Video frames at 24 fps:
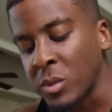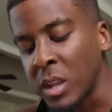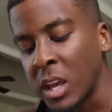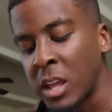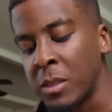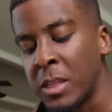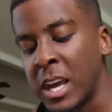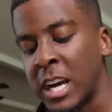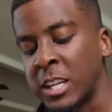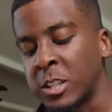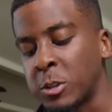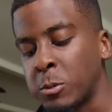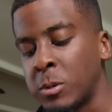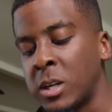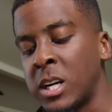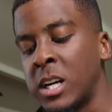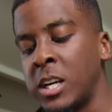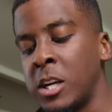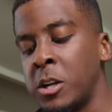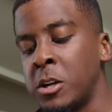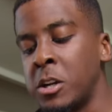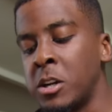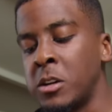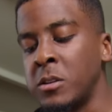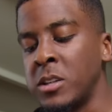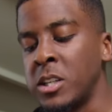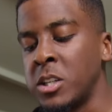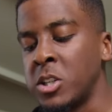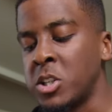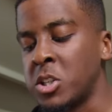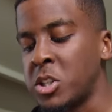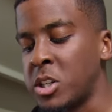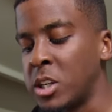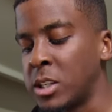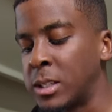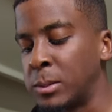And that's why, you know,
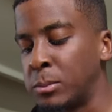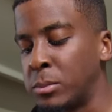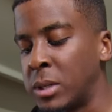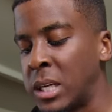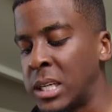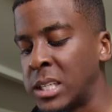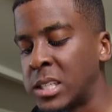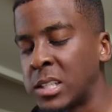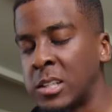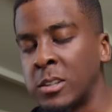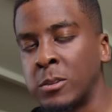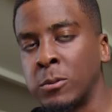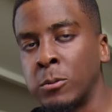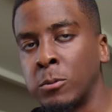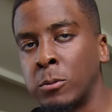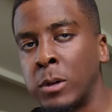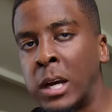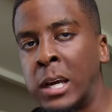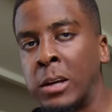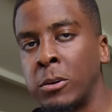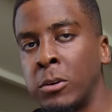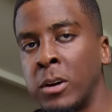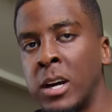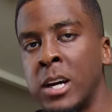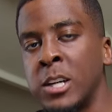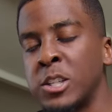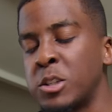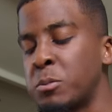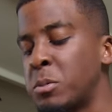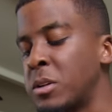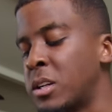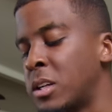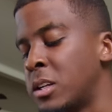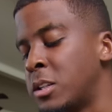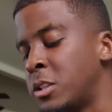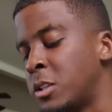it's chicken breast and white rice
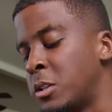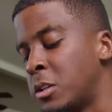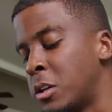because,